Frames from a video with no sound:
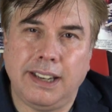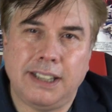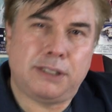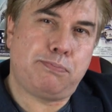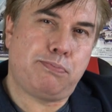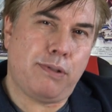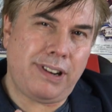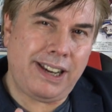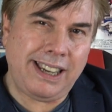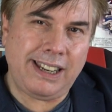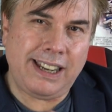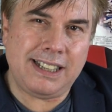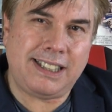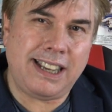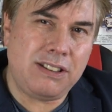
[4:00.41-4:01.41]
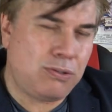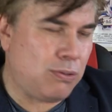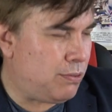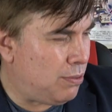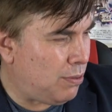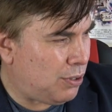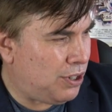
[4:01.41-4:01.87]
And it's brilliant, his
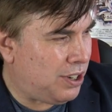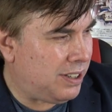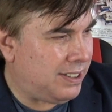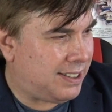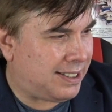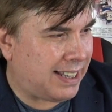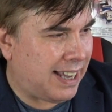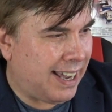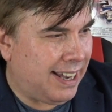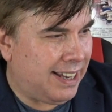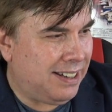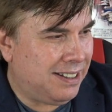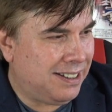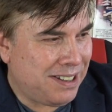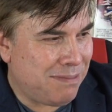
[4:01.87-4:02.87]
introduction scene.